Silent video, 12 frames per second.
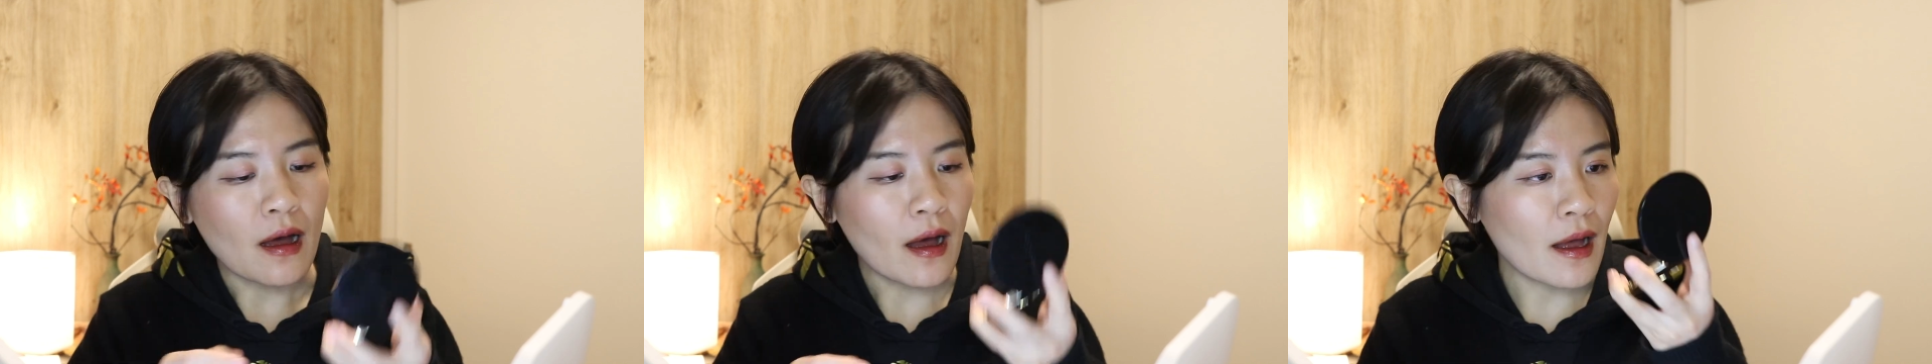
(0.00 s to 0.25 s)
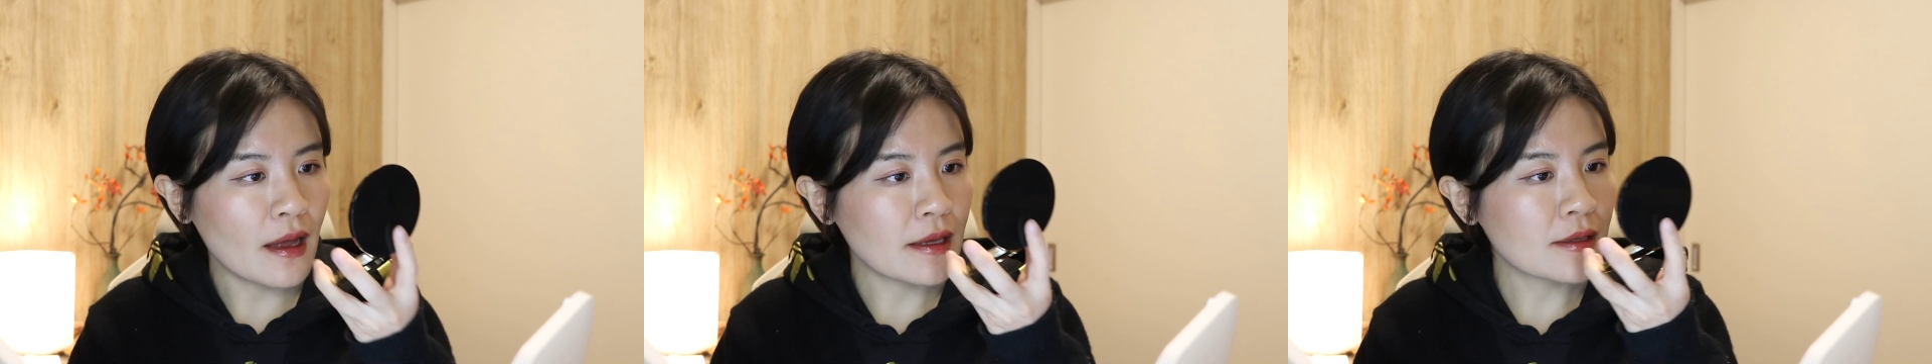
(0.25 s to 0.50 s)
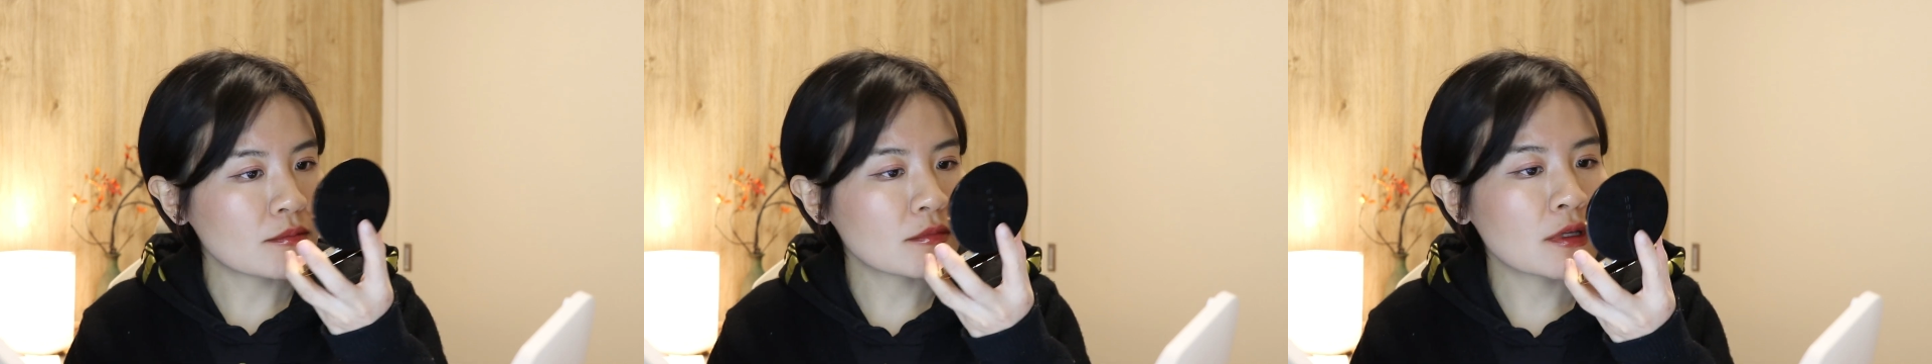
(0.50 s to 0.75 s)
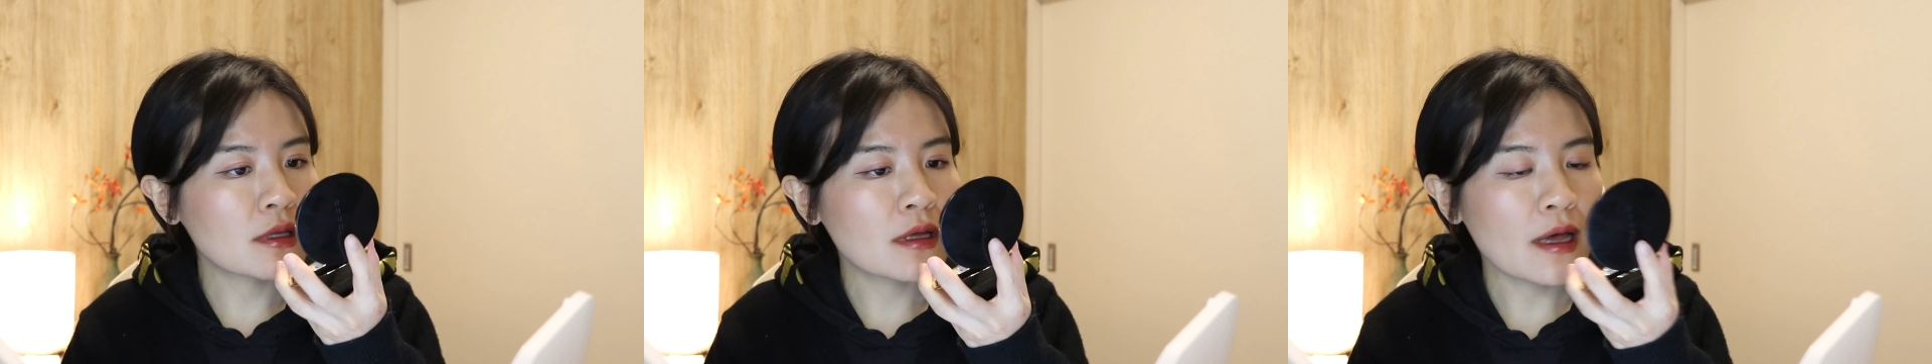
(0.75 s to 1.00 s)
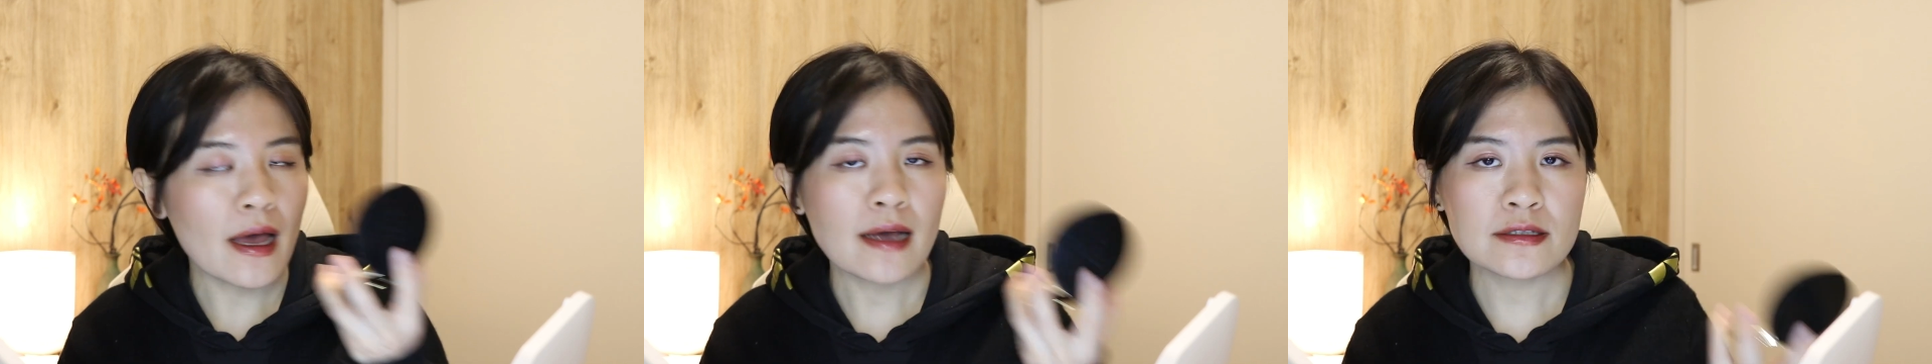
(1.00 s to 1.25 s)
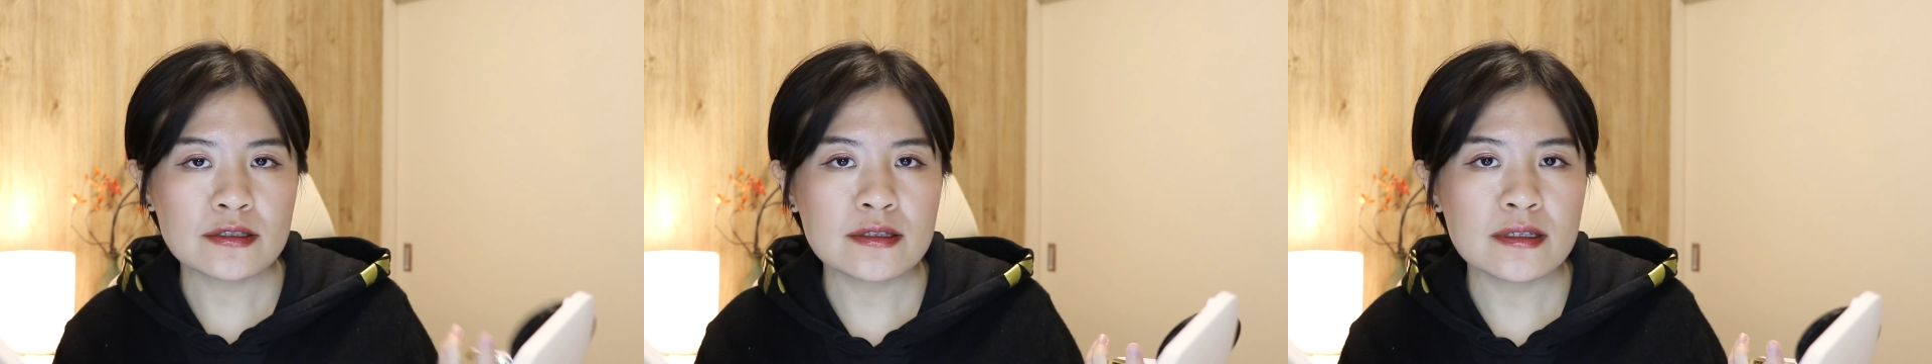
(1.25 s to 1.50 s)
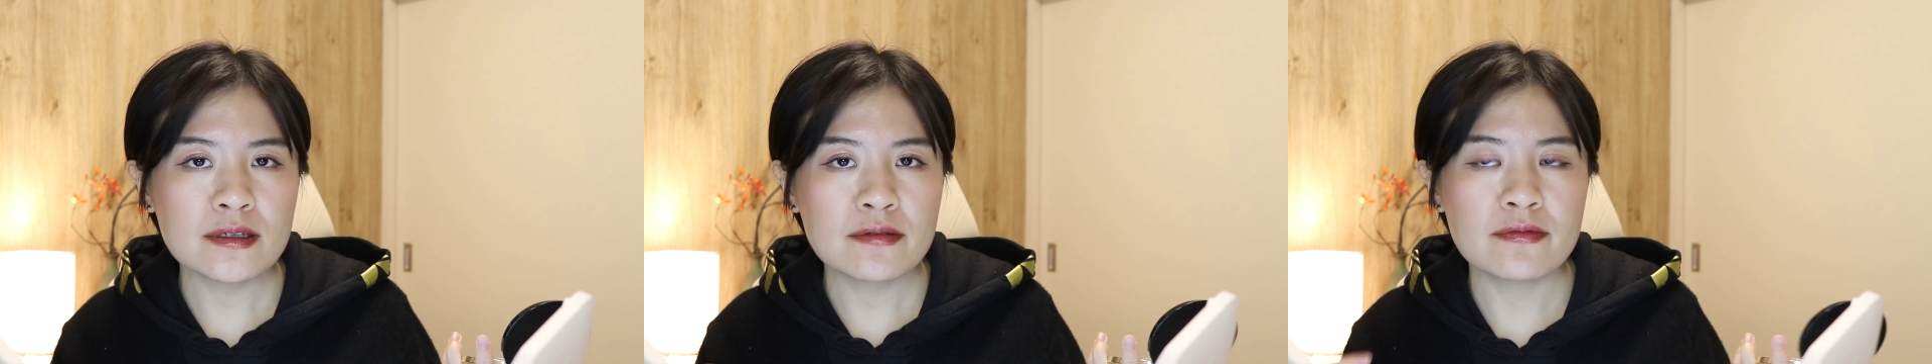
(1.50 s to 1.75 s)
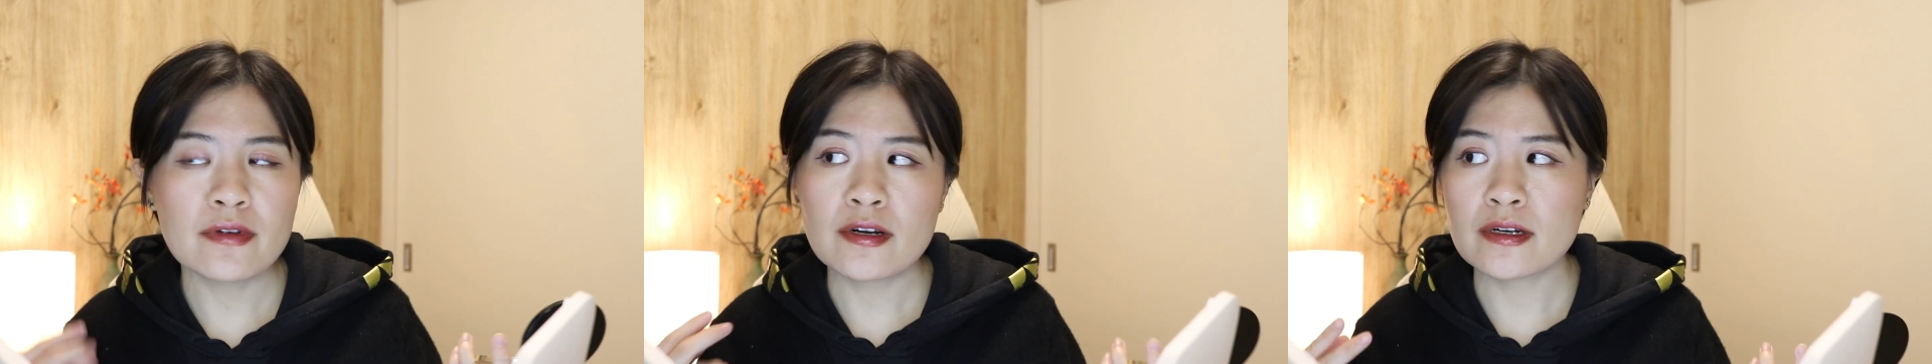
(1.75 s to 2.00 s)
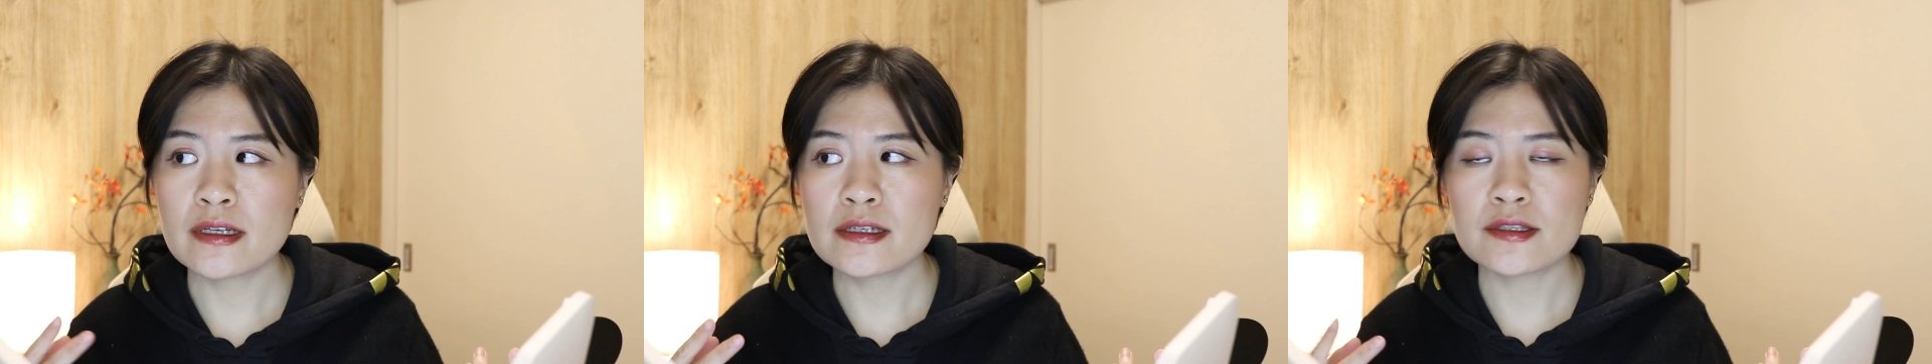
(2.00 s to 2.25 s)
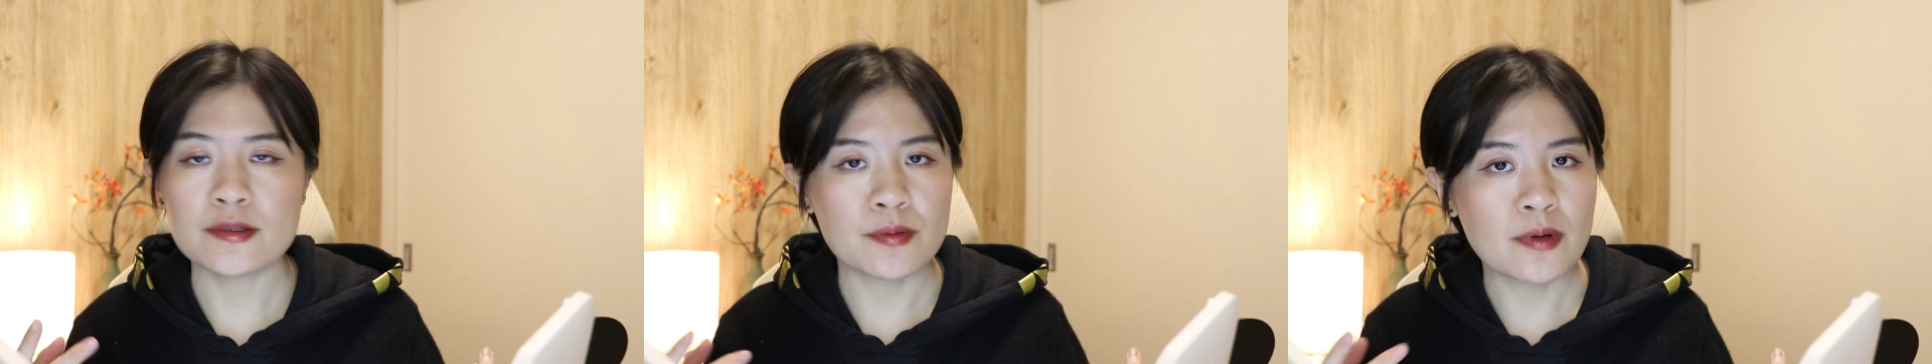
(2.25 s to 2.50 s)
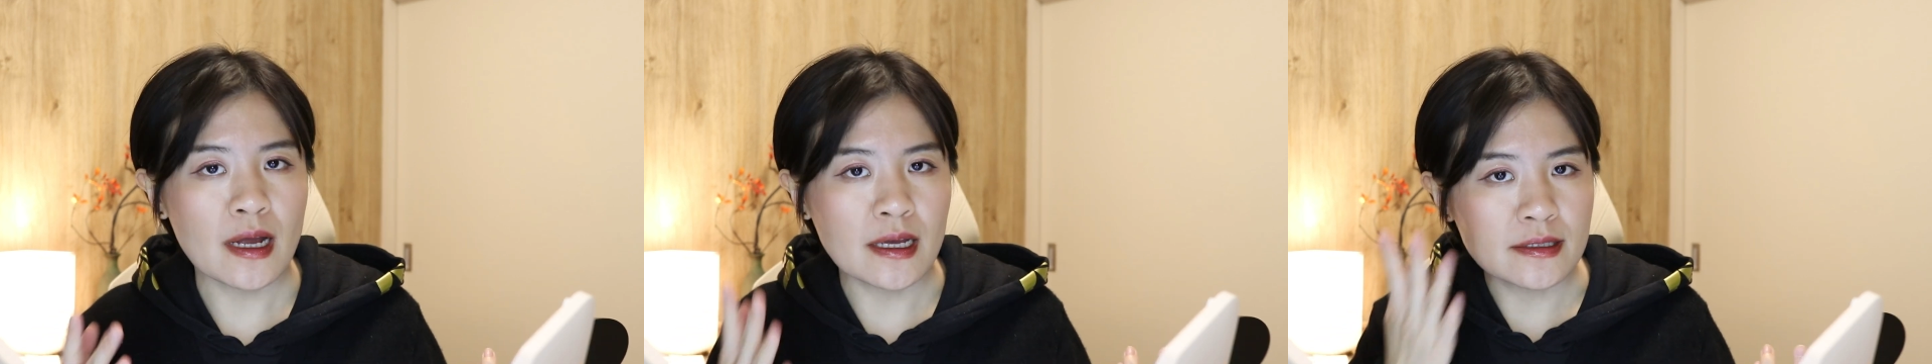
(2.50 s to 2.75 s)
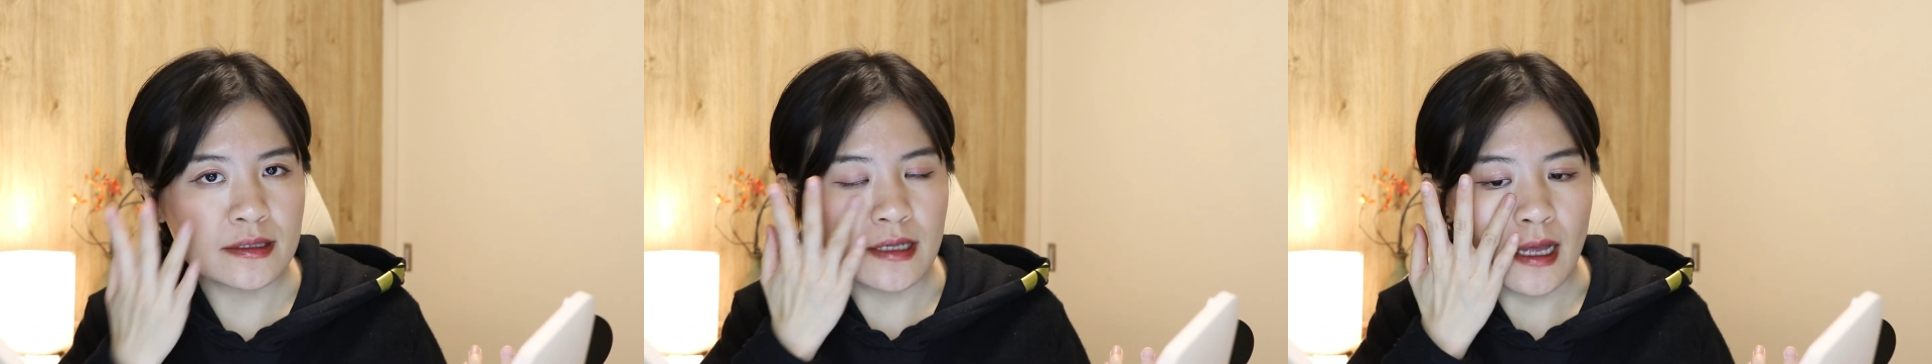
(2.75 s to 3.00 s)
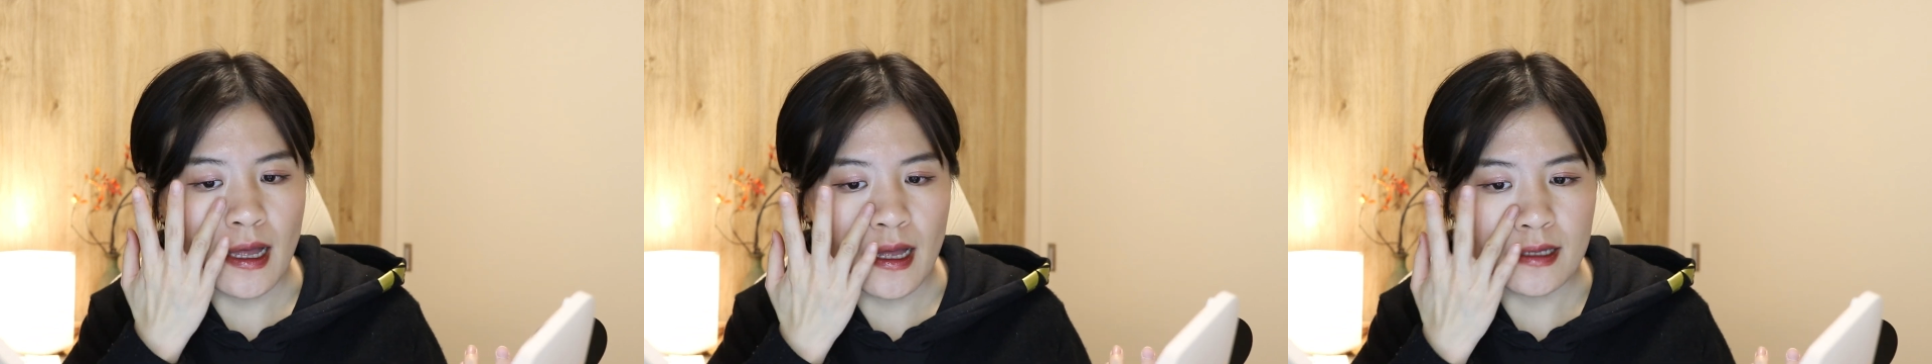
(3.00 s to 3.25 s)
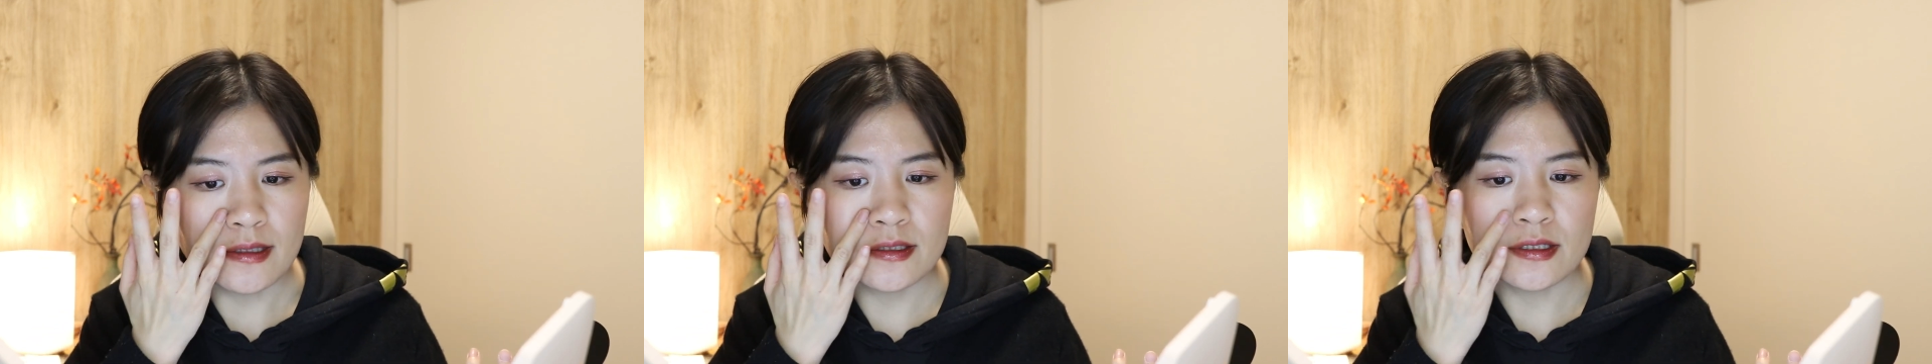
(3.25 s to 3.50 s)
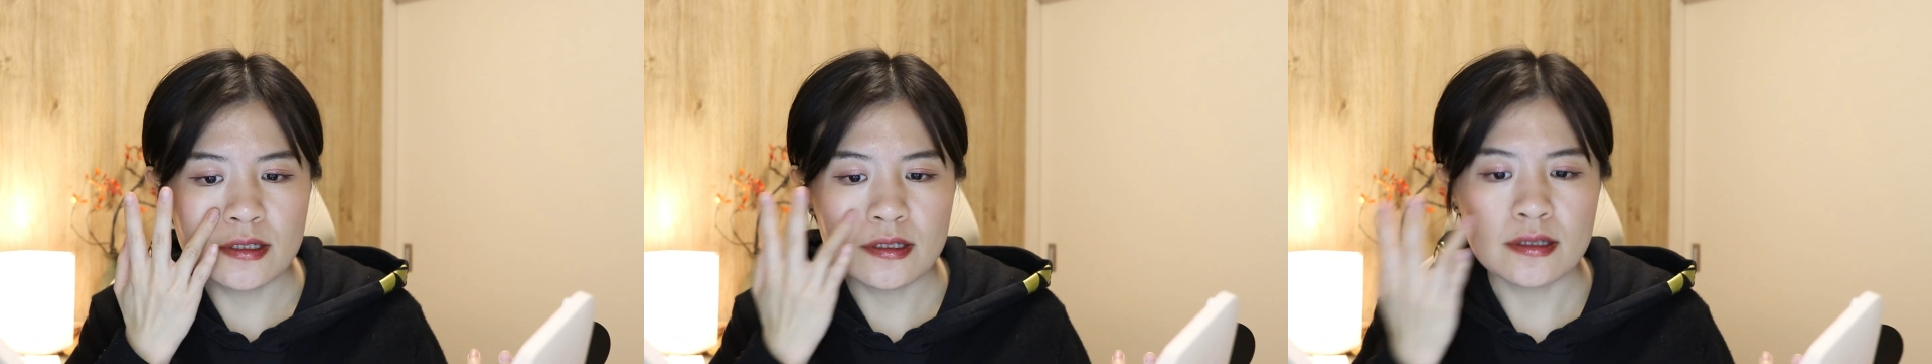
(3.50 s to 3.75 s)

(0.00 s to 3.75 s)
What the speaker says: I'm actually very surprised at